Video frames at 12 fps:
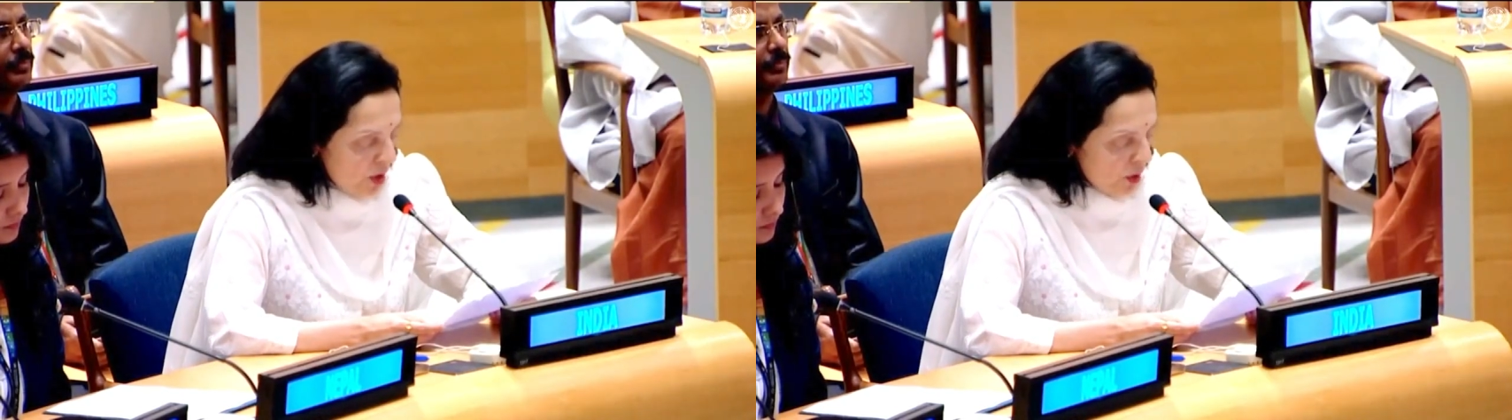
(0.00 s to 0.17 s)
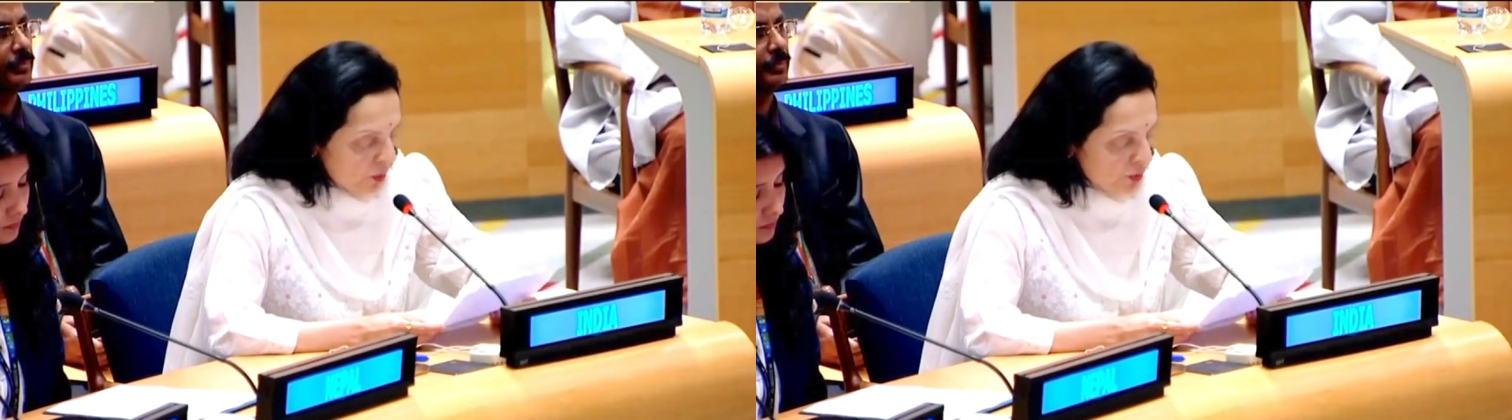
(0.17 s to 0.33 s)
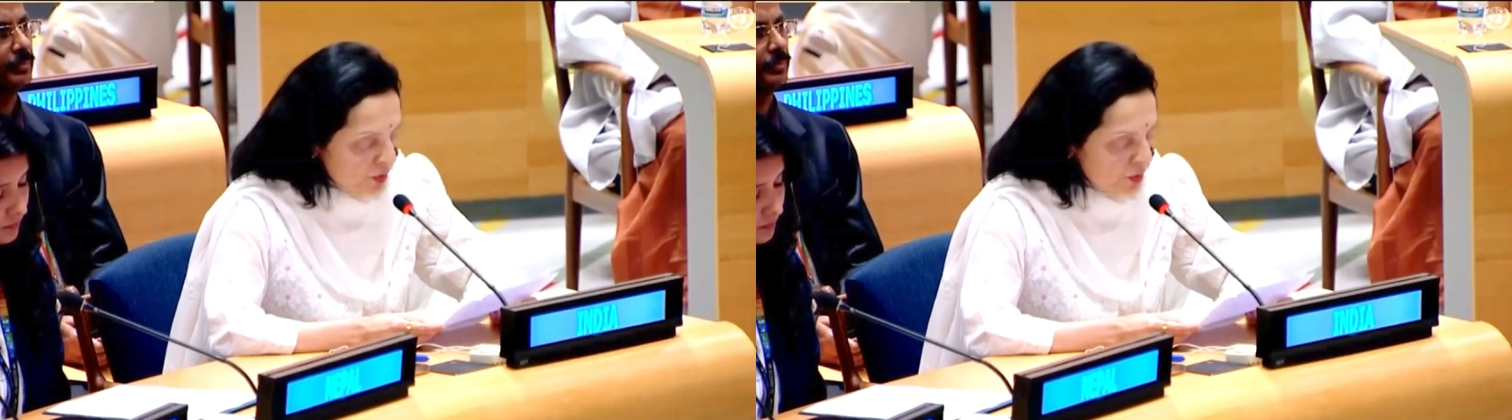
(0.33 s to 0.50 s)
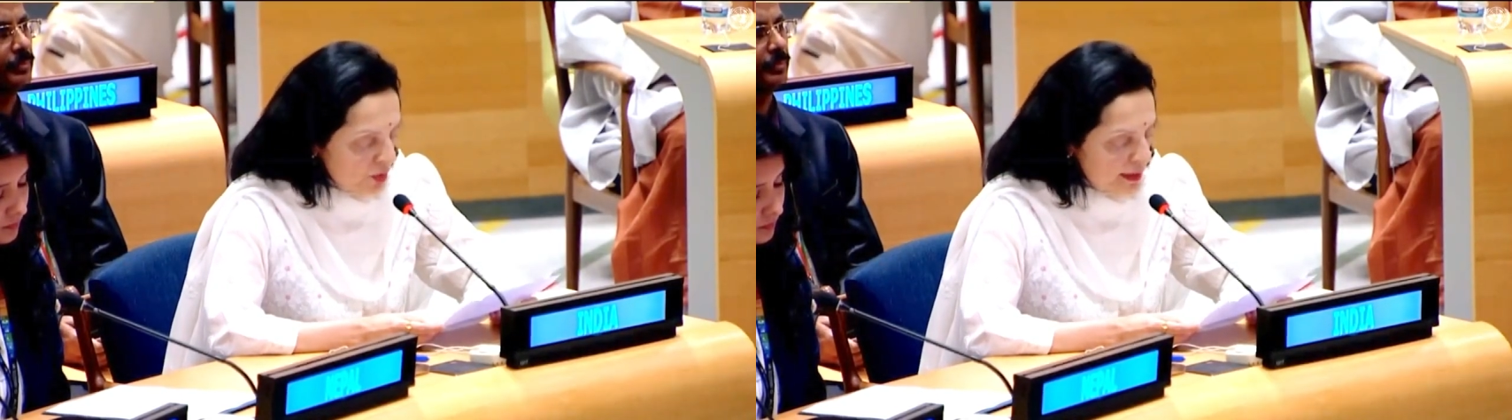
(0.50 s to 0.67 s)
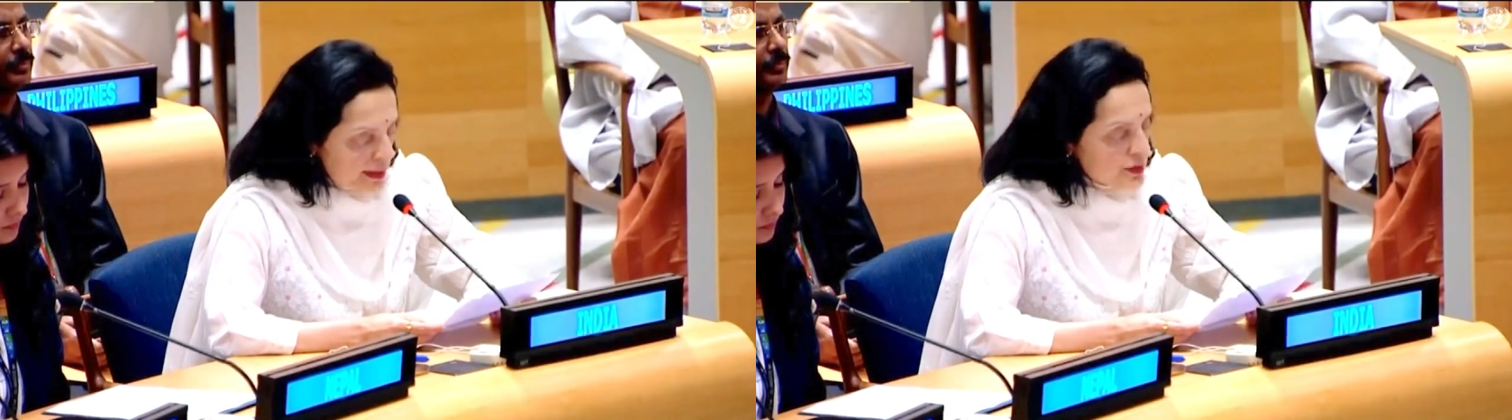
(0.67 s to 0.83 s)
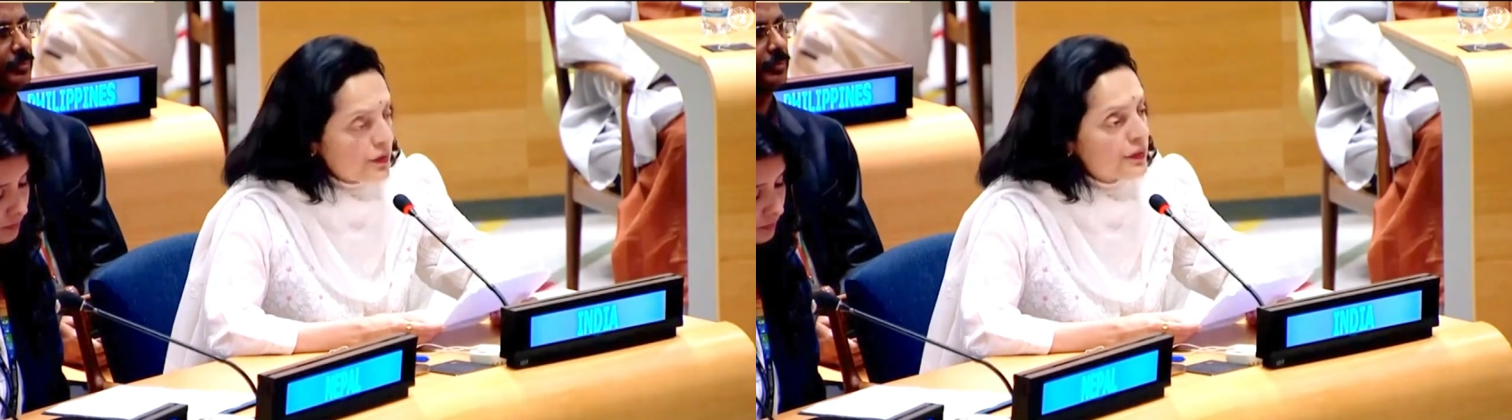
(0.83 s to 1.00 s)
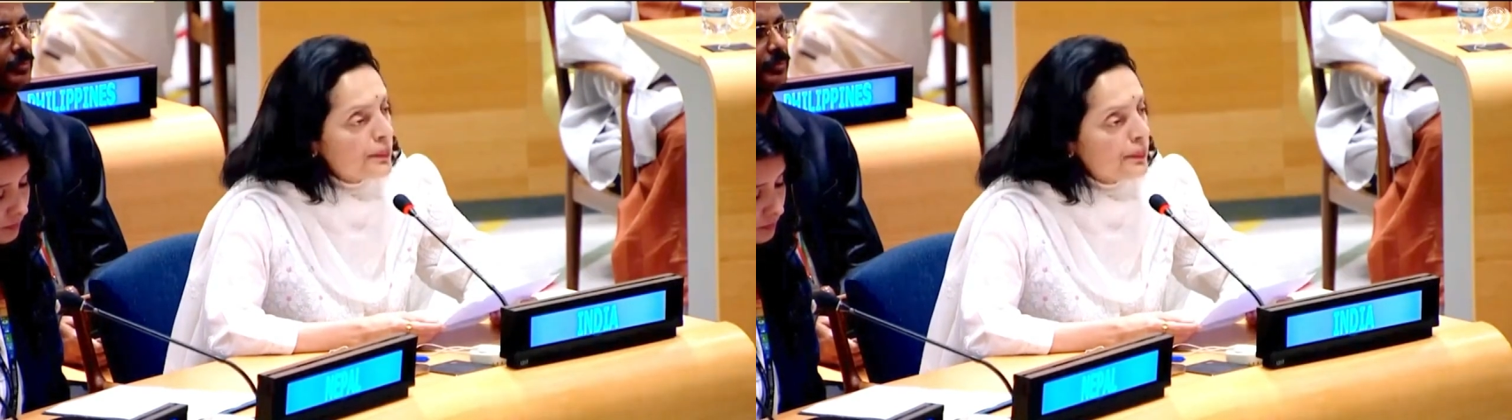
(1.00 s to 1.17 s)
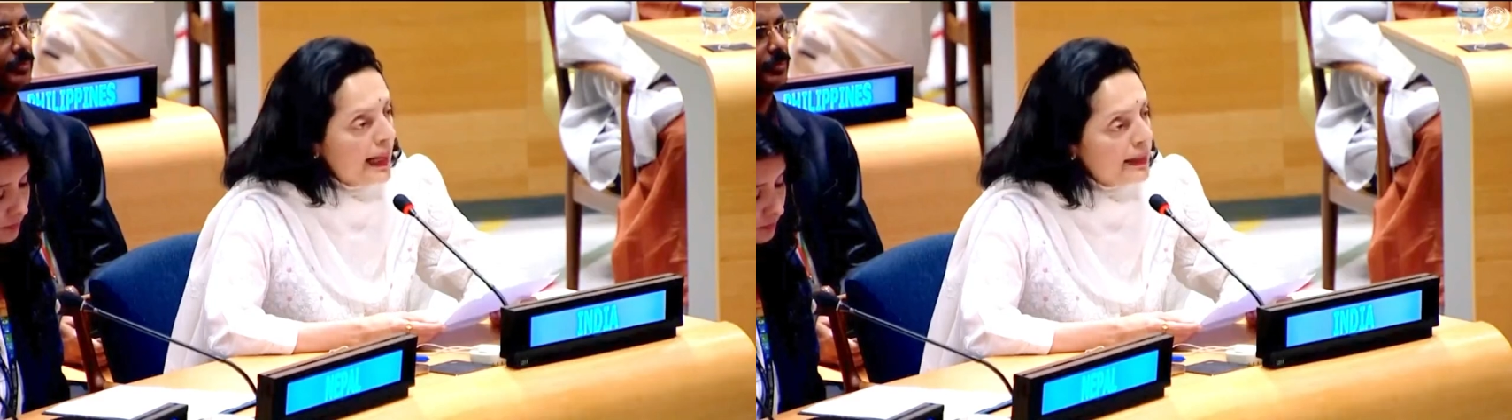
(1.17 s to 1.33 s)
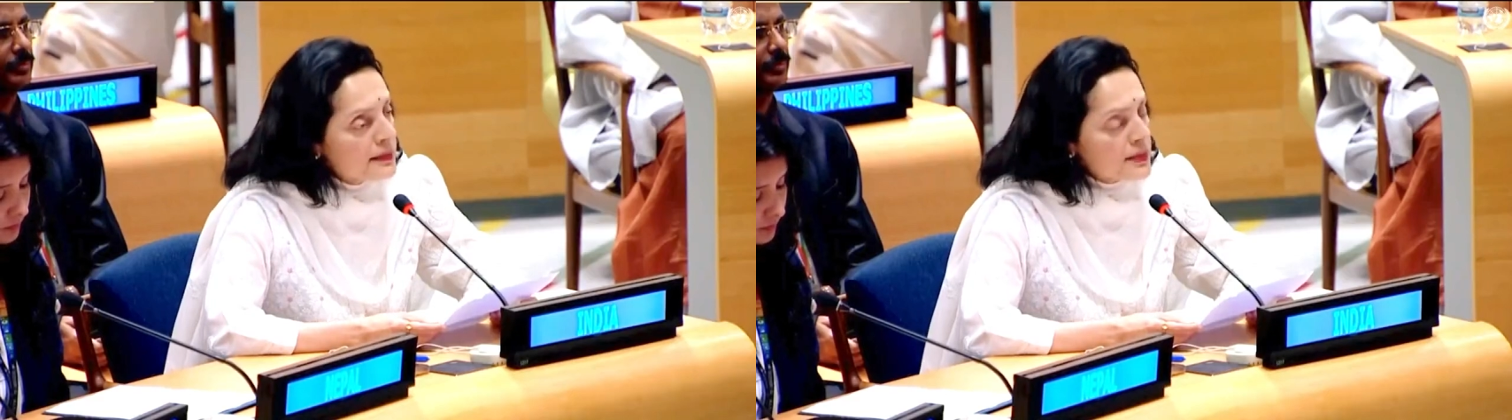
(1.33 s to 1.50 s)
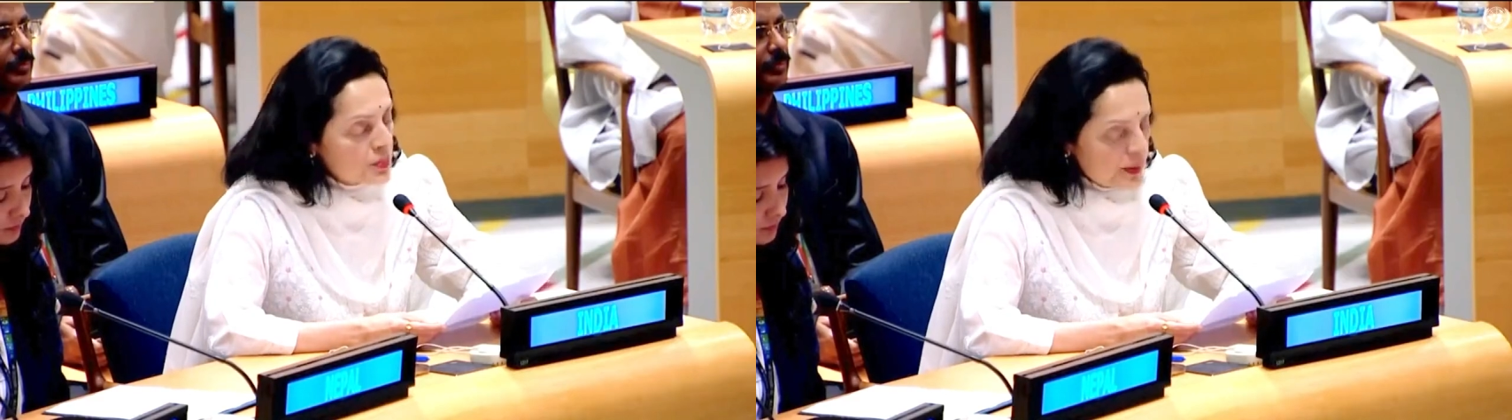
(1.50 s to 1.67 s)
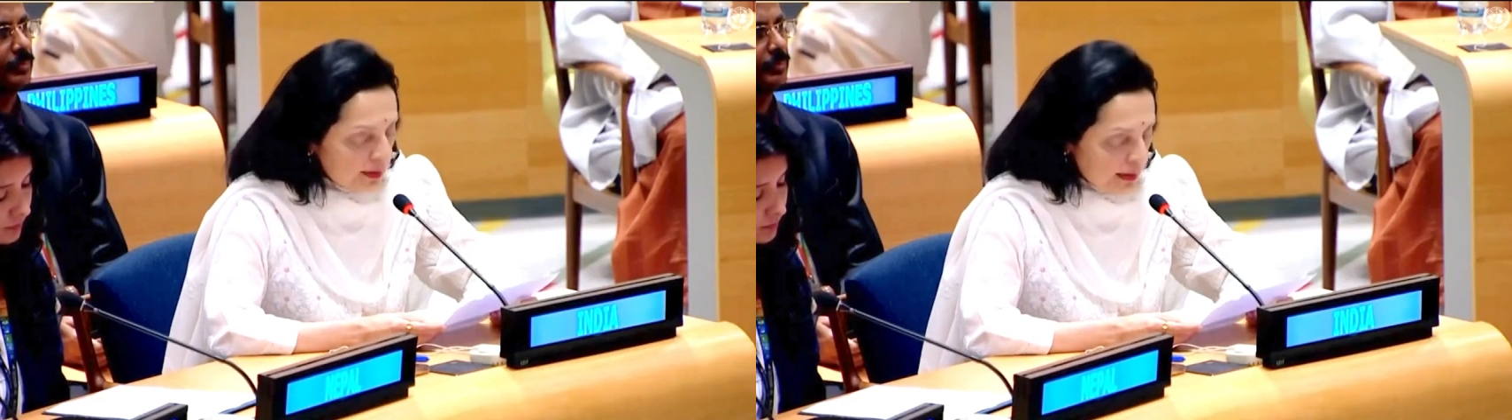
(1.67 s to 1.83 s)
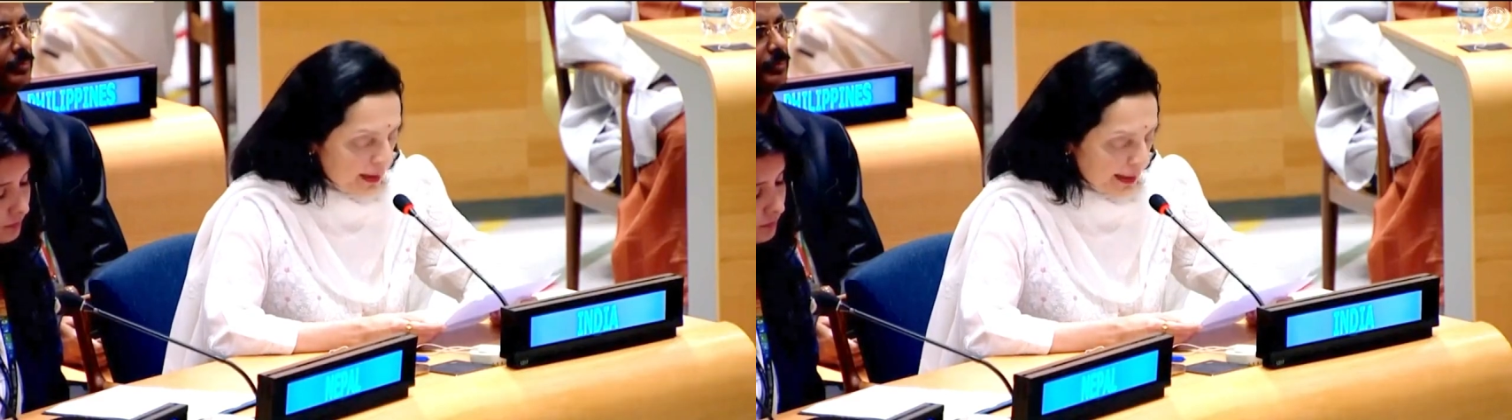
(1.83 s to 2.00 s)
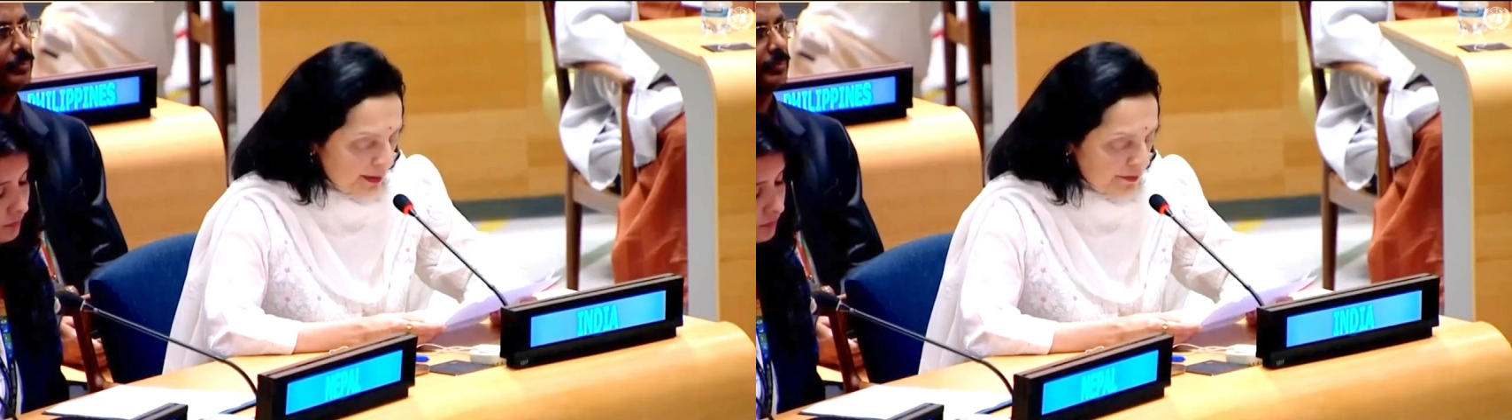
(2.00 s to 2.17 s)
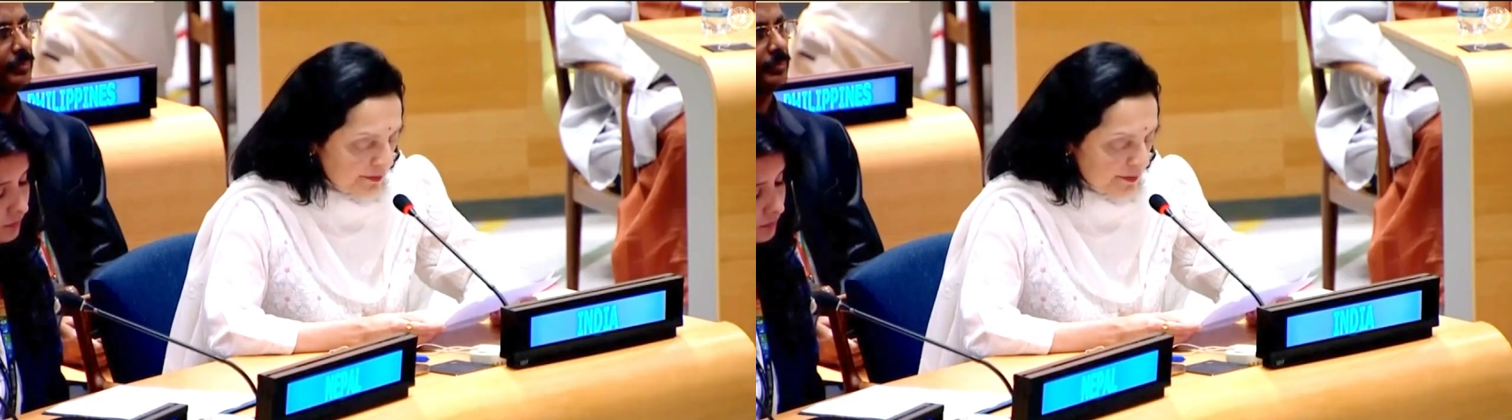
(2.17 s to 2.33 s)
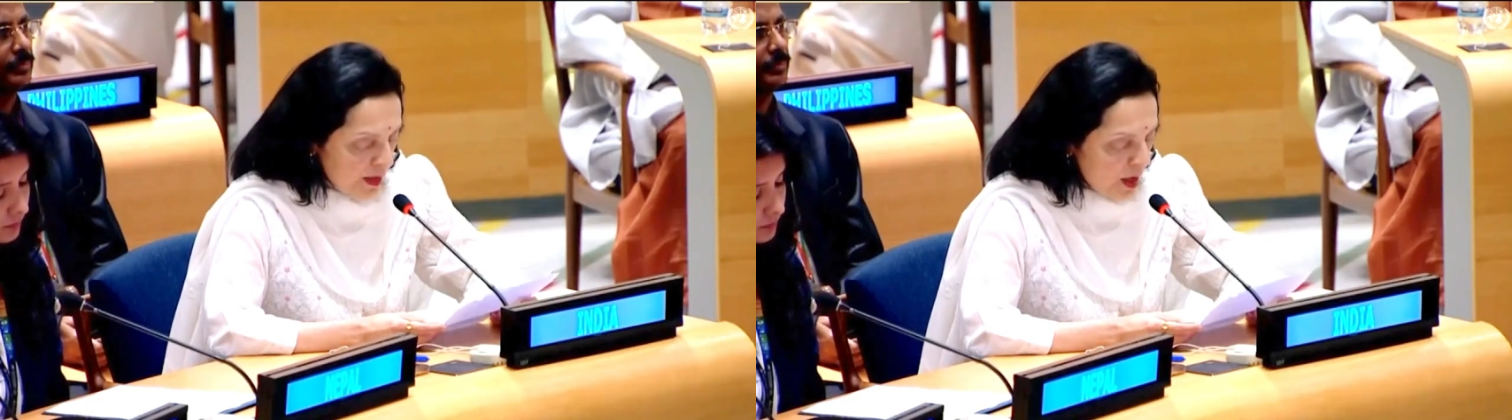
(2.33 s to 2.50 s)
who told us of the balance within life,